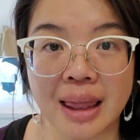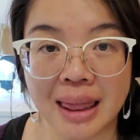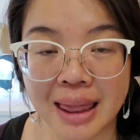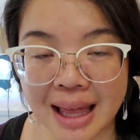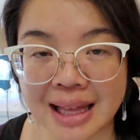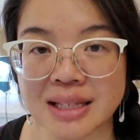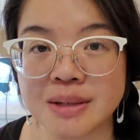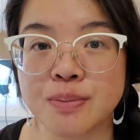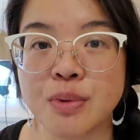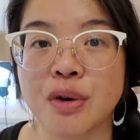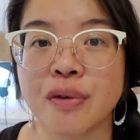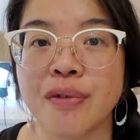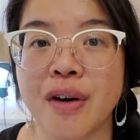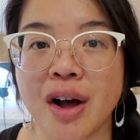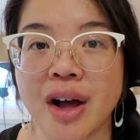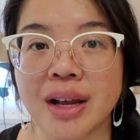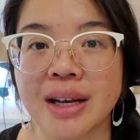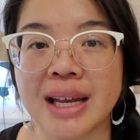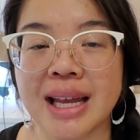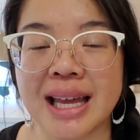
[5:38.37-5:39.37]
Let's move
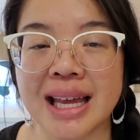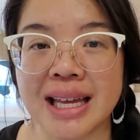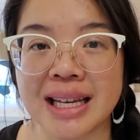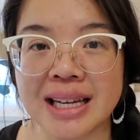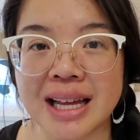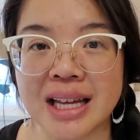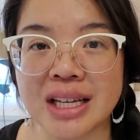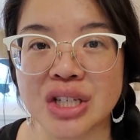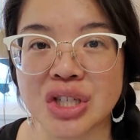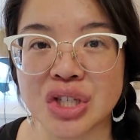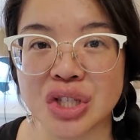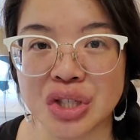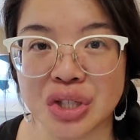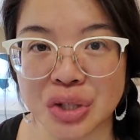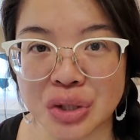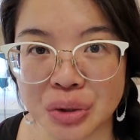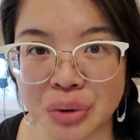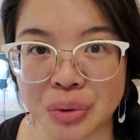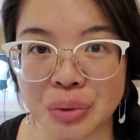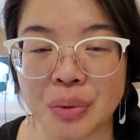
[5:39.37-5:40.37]
on
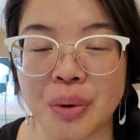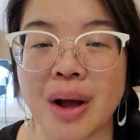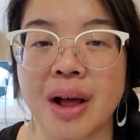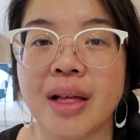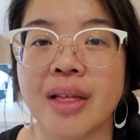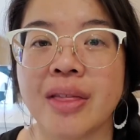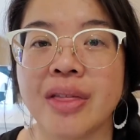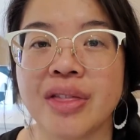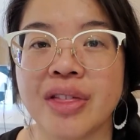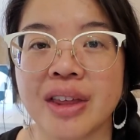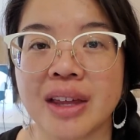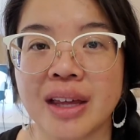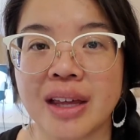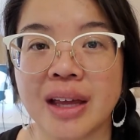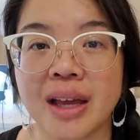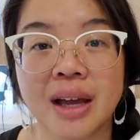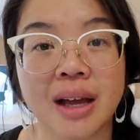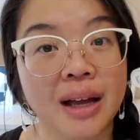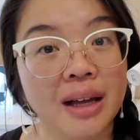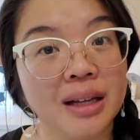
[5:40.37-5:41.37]
into
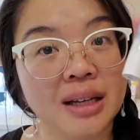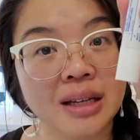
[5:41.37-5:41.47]
the